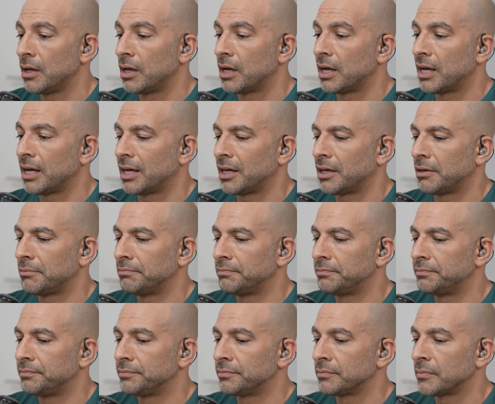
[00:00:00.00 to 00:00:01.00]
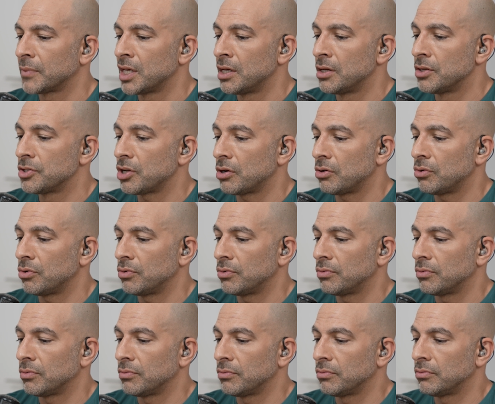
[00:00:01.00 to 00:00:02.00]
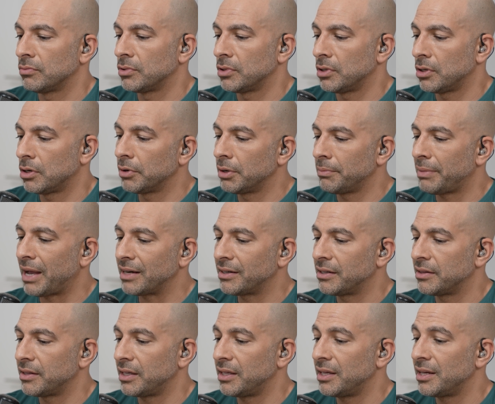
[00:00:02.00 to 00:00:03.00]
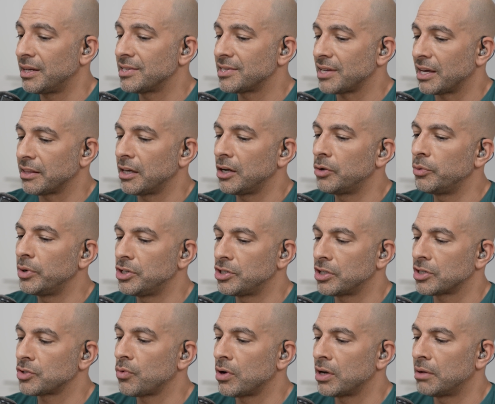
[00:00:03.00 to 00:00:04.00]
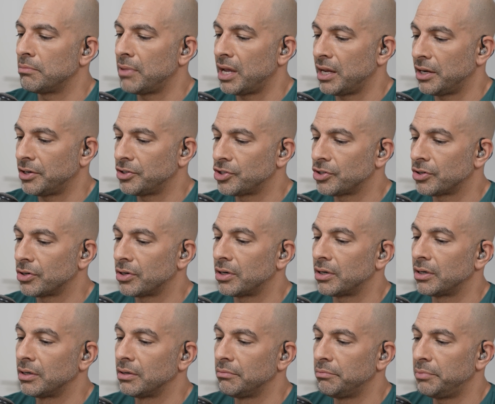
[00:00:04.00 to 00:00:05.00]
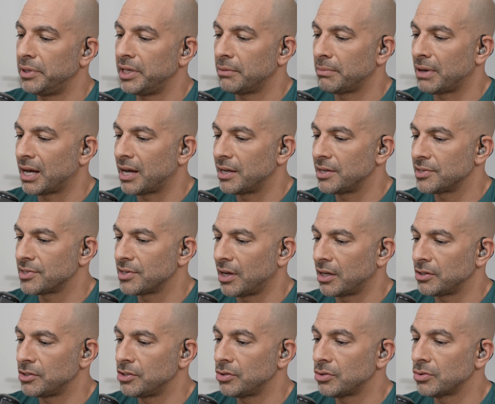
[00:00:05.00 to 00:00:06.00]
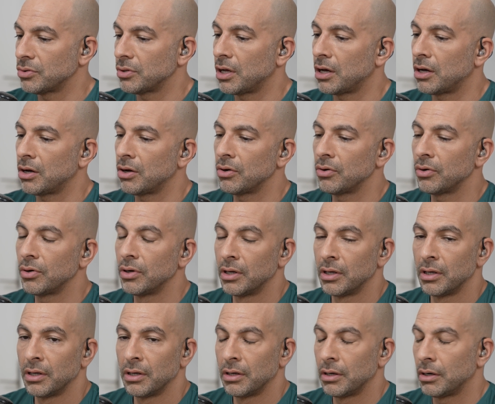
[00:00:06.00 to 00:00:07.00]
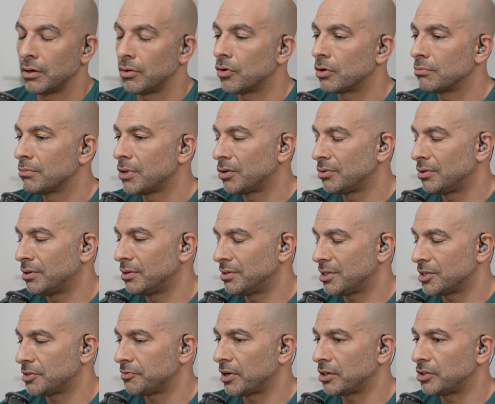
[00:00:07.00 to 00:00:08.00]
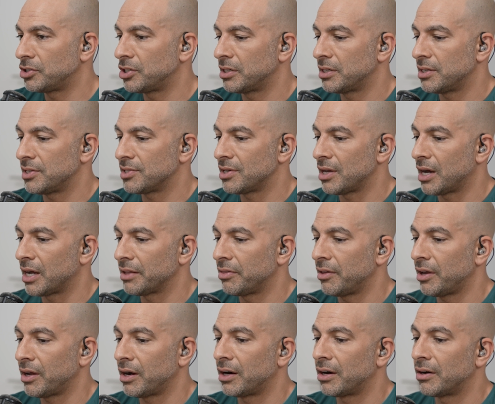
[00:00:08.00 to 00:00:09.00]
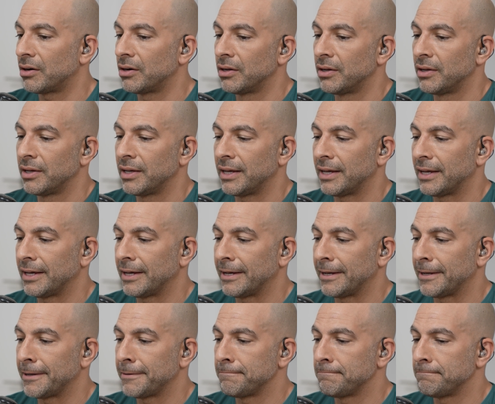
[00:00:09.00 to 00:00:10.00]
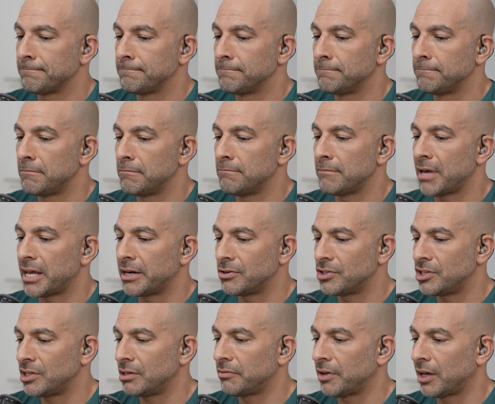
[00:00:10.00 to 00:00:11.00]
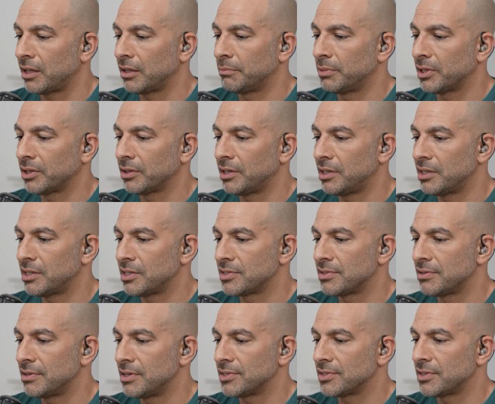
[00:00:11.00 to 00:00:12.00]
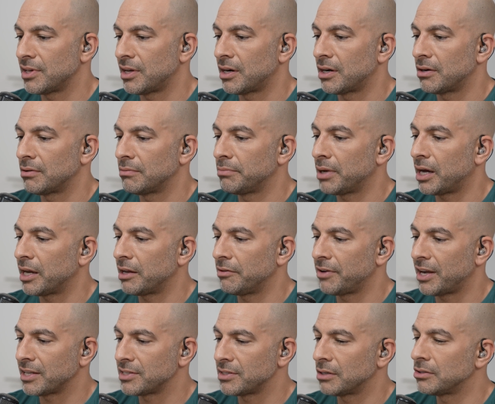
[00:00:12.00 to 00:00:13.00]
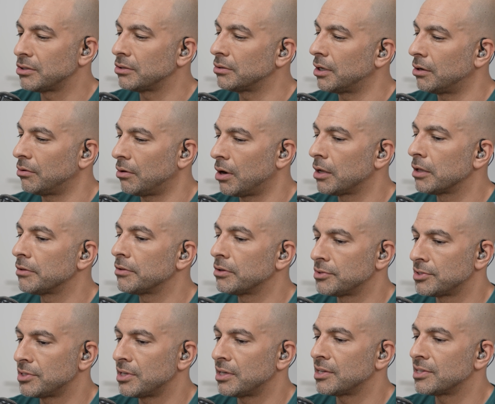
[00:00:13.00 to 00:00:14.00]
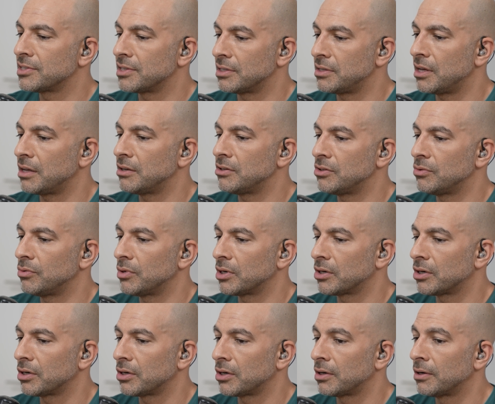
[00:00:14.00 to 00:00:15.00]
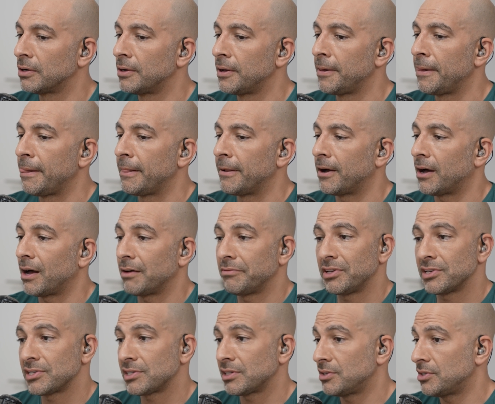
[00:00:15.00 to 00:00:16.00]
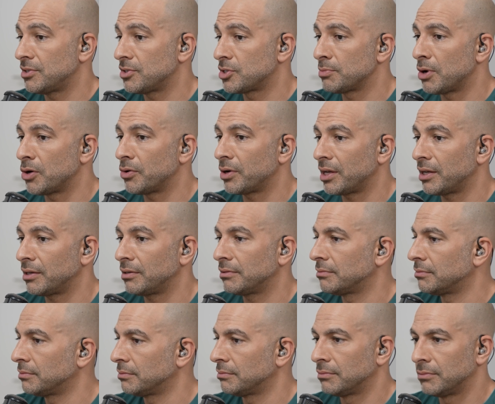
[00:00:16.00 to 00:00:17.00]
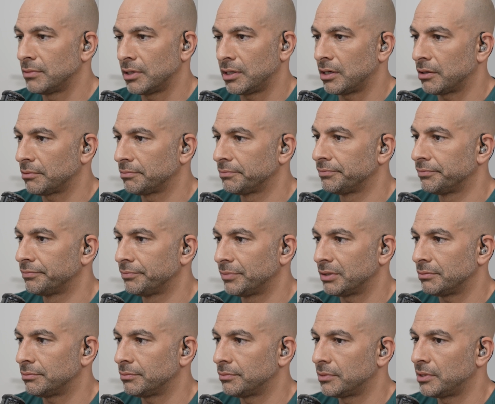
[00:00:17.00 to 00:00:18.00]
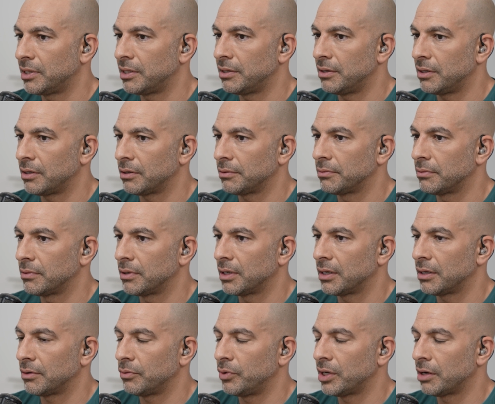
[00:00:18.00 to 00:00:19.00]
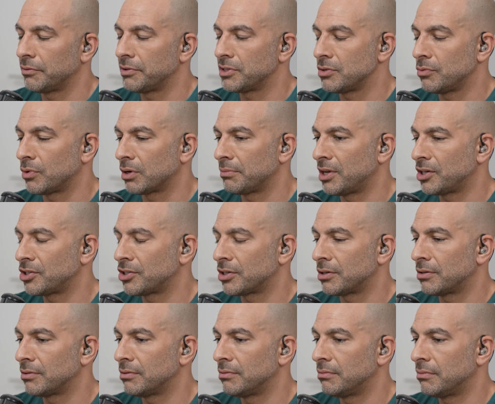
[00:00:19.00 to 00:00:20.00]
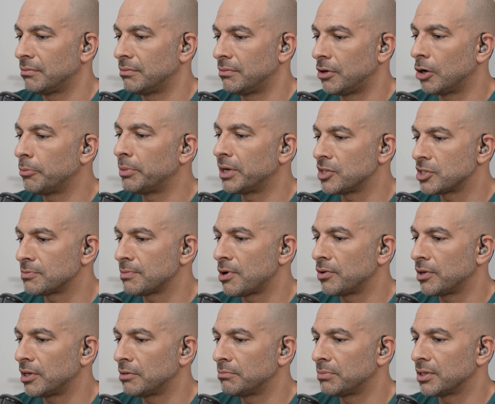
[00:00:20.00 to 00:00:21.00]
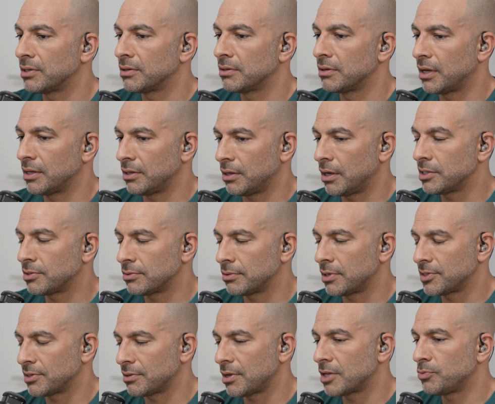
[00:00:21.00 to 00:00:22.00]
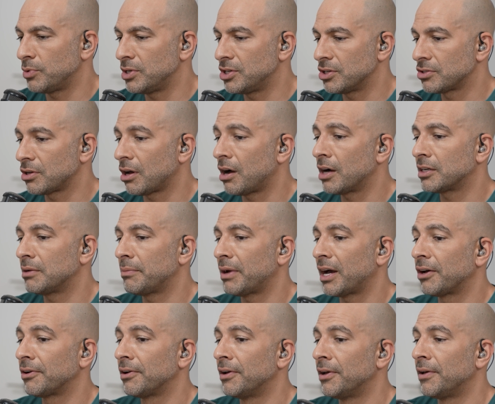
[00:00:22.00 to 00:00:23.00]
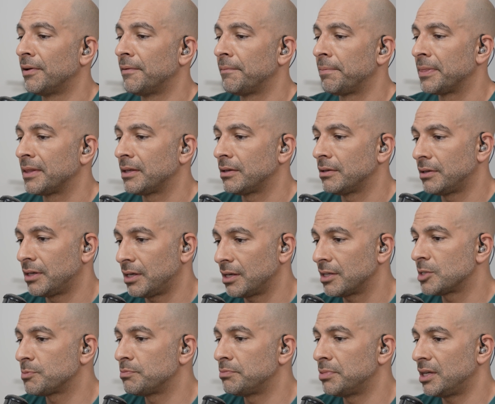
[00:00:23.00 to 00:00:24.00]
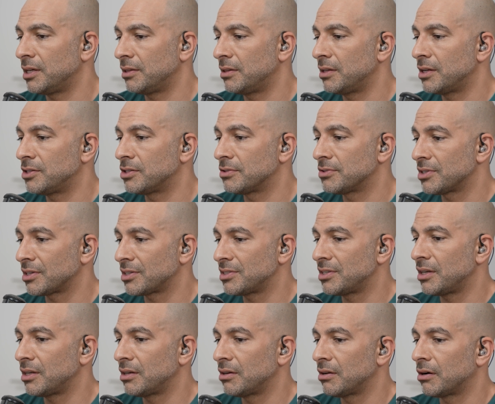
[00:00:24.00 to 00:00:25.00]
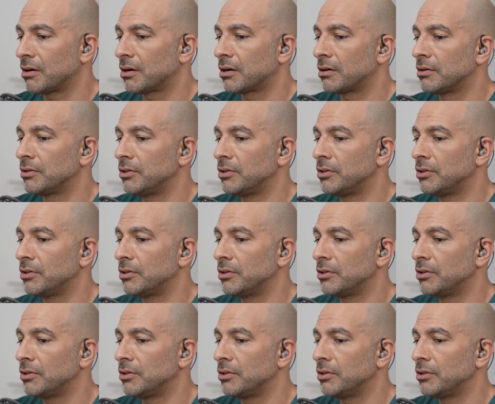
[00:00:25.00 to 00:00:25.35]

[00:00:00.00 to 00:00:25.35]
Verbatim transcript: Um, so going back to the kids, I think we just want to make sure BMI is not too low, hormone dysfunction is not there. Um, energy availability is is there, body fat's not too low, all of those things that tend to occur. Obviously, smoking, you know, you know, uh, we obviously want to make sure nobody's smoking, but as, as as we just talked about, kids beneath the age of 16 are